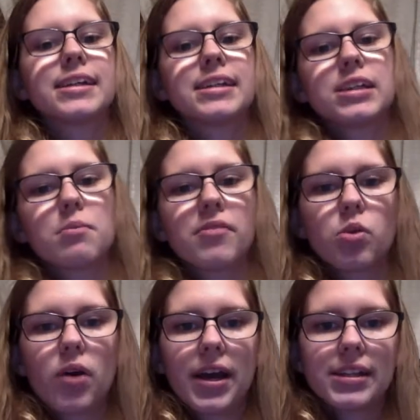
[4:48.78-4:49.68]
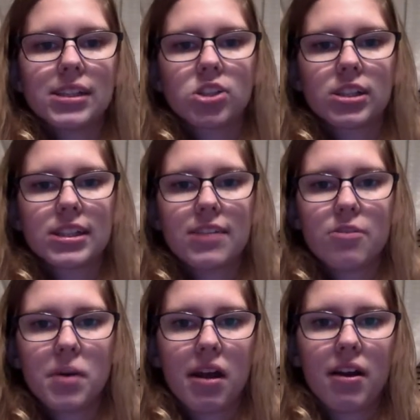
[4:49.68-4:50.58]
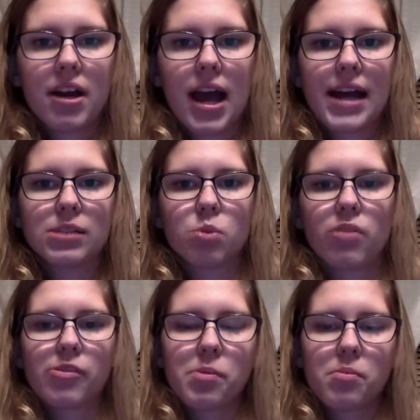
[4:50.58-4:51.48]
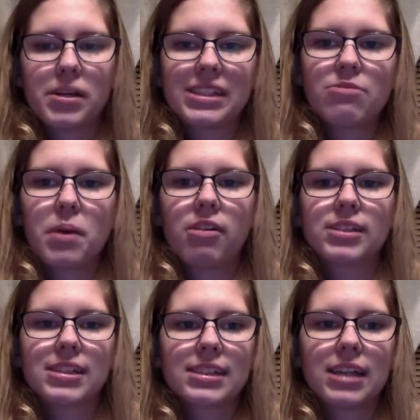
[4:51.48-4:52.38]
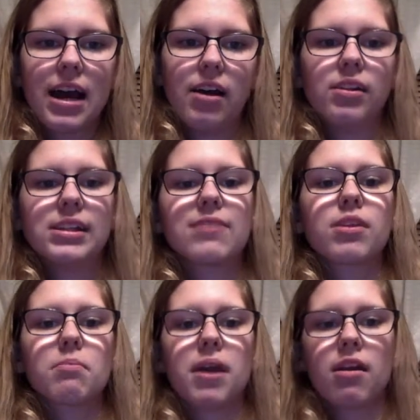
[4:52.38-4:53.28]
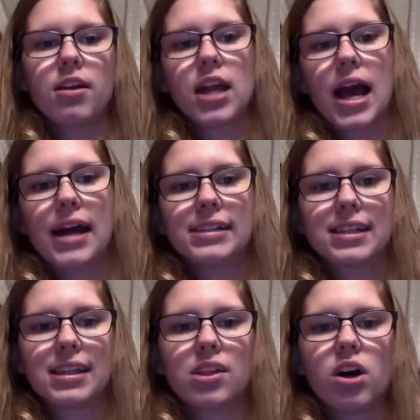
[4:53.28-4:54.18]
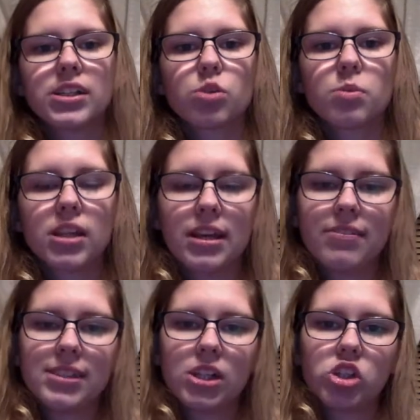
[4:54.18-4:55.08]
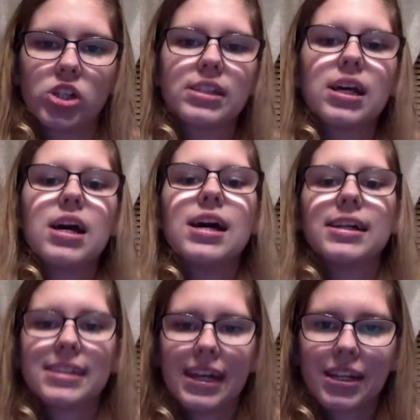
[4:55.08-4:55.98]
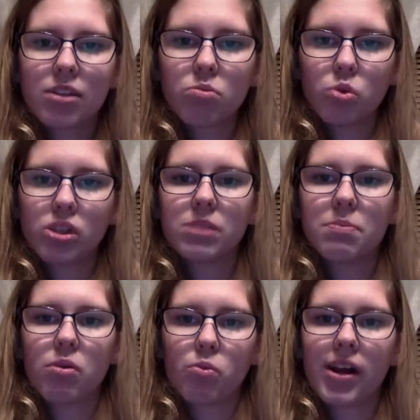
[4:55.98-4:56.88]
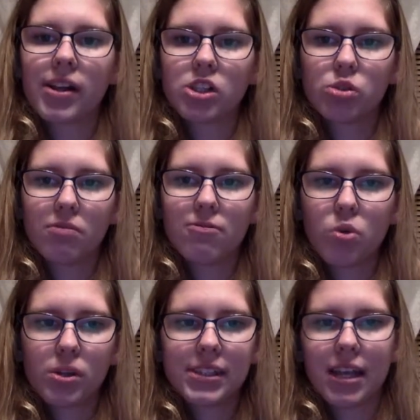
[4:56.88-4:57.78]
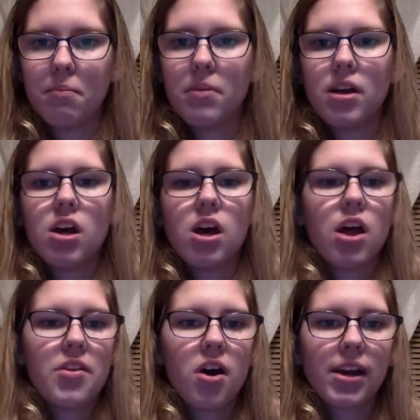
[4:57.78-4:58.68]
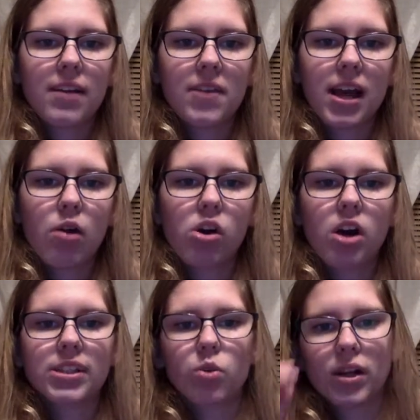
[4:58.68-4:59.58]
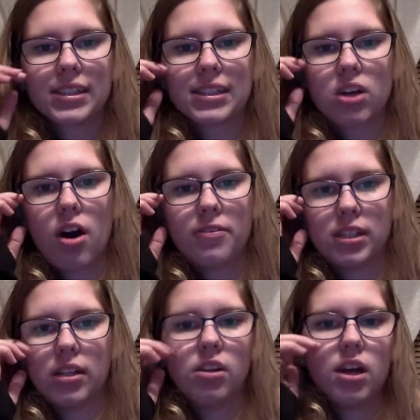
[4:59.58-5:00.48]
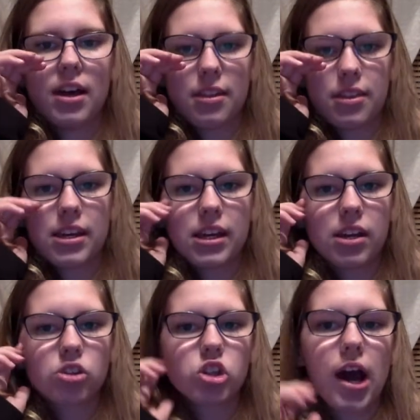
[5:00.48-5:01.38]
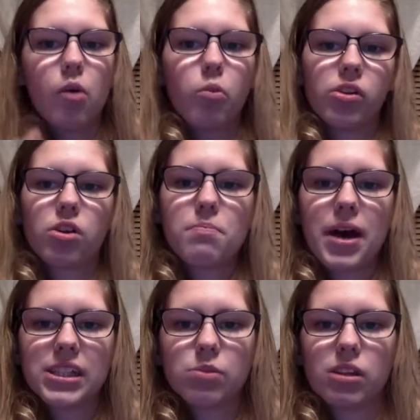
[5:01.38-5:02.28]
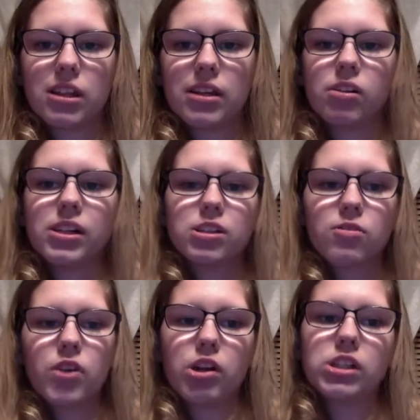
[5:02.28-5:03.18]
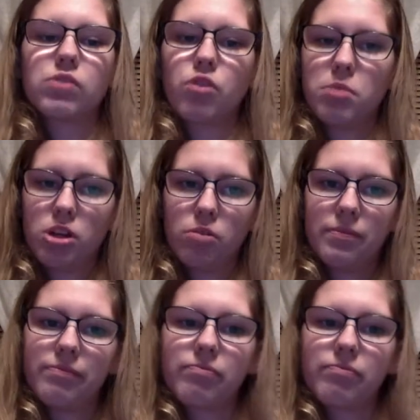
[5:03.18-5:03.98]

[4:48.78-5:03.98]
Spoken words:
Some of the ways to see if a parent has more of a permissive parenting style is if the parent has the thoughts or beliefs such as setting the rules but rarely to enforce them, not giving out consequences often, thinking your child will learn best with little interference from you.